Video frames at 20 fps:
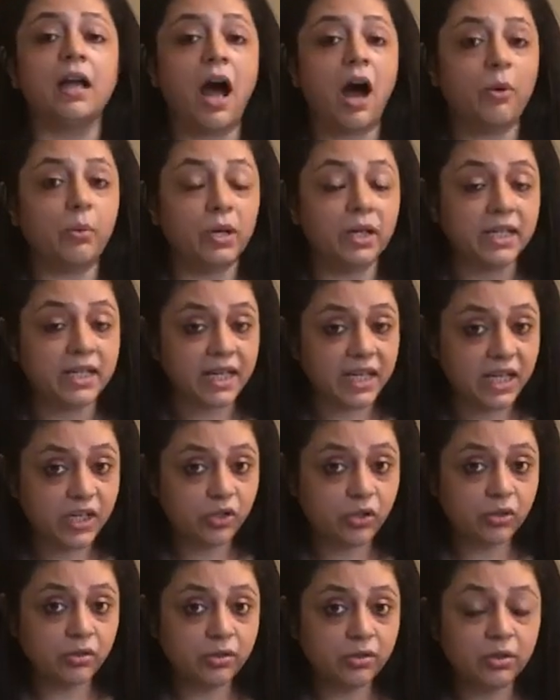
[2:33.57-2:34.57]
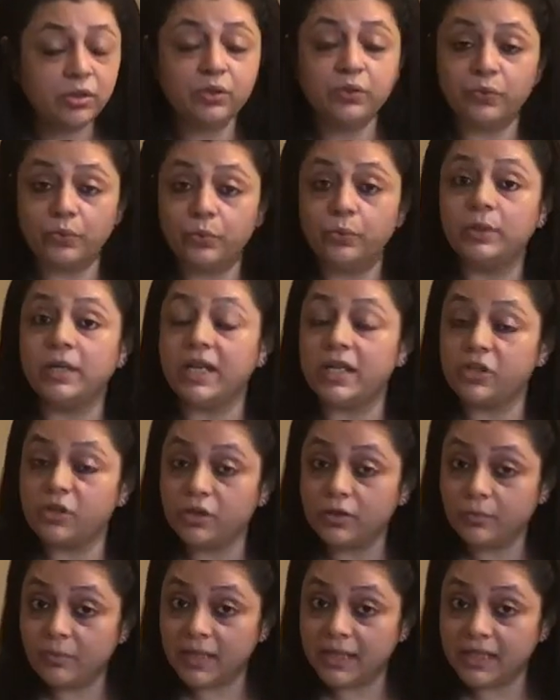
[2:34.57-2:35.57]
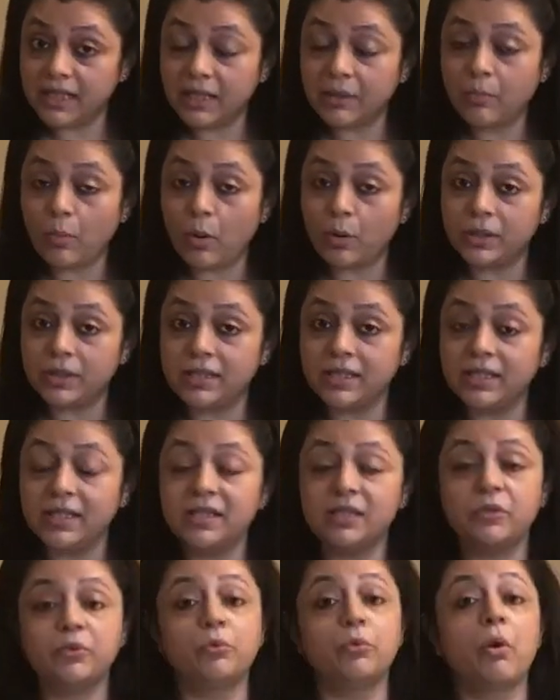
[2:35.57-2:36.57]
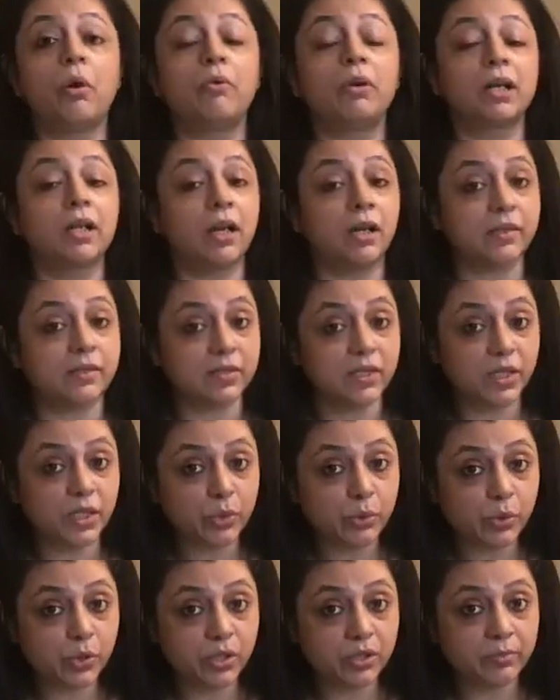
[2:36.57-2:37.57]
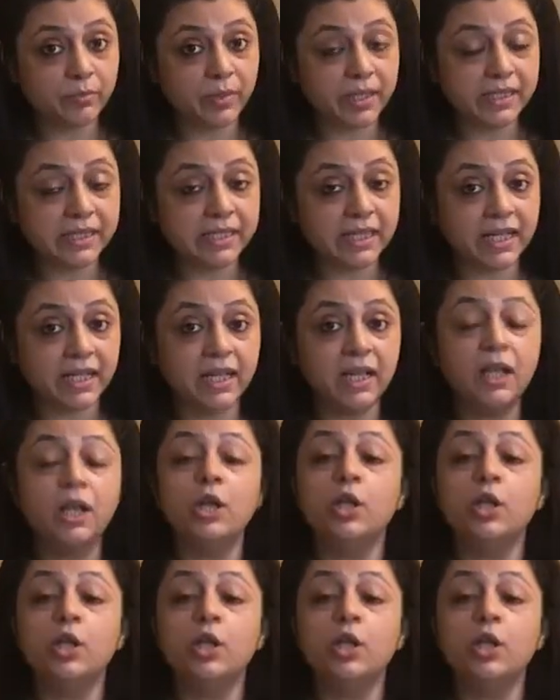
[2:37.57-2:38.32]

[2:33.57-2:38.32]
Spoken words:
our nation through nation building policies, through our constitution building.